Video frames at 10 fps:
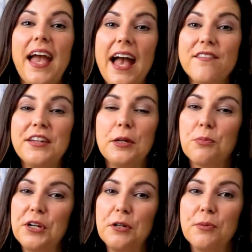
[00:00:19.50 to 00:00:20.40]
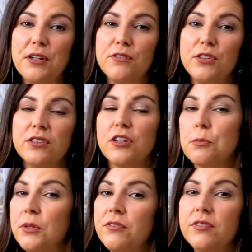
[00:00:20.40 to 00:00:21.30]
Having a pre-approval or
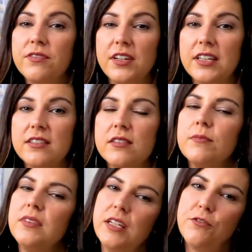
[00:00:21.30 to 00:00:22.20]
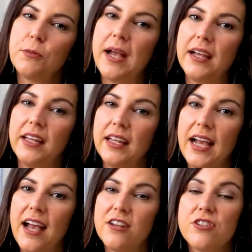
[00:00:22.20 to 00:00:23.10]
proof of funds, if you're buying in
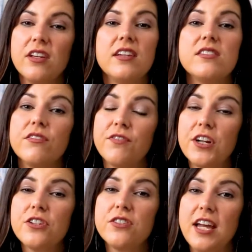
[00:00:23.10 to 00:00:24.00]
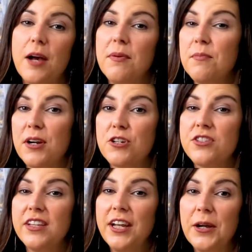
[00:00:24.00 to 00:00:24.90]
cash, is the first step in
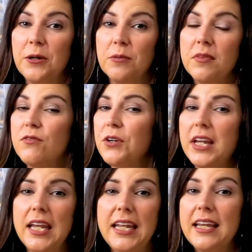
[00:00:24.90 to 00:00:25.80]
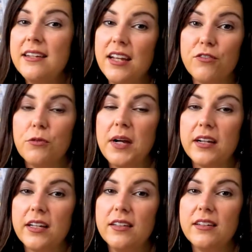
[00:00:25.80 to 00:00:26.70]
purchasing a home for any and
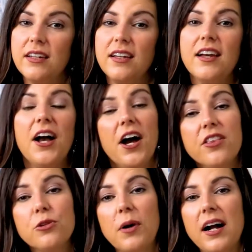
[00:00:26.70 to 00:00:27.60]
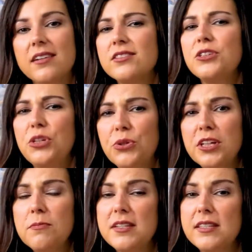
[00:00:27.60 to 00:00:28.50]
everybody. Otherwise, you
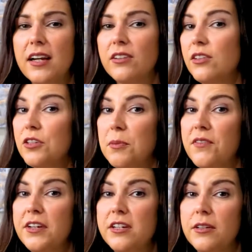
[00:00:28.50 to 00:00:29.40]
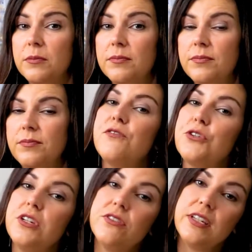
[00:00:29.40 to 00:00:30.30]
could miss out on the perfect home. If you're
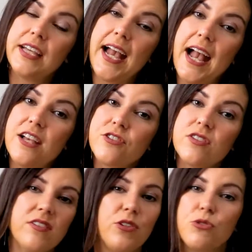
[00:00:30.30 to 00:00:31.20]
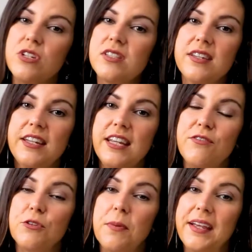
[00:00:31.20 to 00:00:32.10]
using cash, you'll just need to give
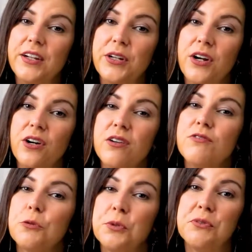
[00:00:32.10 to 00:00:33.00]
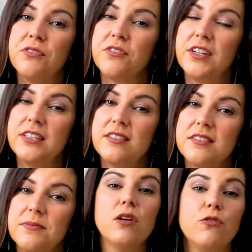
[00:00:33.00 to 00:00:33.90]
your bank a call for proof of funds.
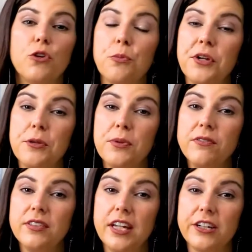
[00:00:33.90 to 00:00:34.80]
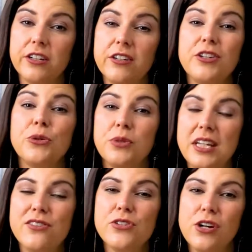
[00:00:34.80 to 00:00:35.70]
For a pre-approval letter, you'll
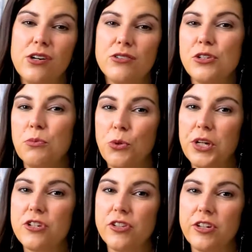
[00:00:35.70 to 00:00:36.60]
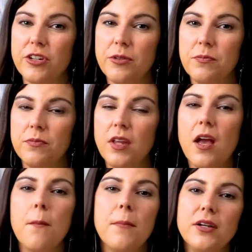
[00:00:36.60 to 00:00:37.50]
need to talk to a mortgage lender.
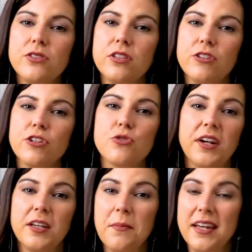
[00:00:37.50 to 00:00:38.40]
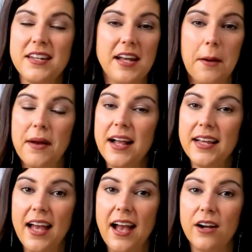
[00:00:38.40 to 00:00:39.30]
Most lenders recommend not buying
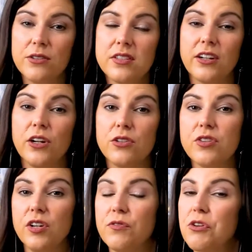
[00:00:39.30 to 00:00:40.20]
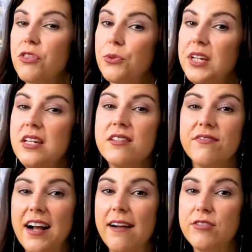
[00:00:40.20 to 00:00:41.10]
a house that costs over 3 to
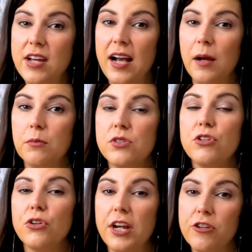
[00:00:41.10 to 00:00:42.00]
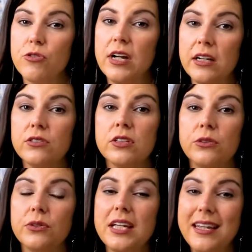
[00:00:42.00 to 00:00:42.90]
5 times your annual
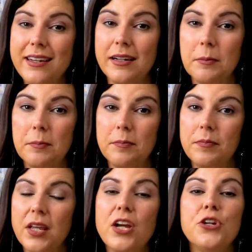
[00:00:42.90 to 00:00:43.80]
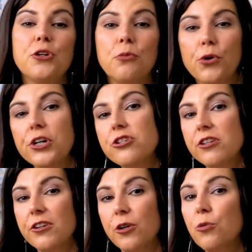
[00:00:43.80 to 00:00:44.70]
household income. Your mortgage
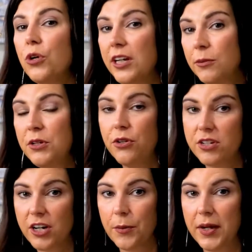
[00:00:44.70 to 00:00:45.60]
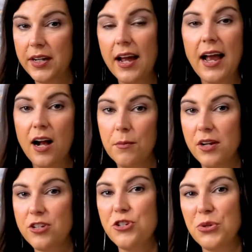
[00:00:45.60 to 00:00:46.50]
lender will help you determine how
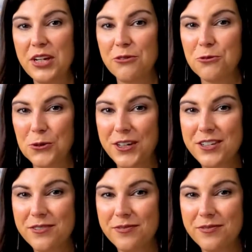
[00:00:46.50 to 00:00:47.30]
much you can afford.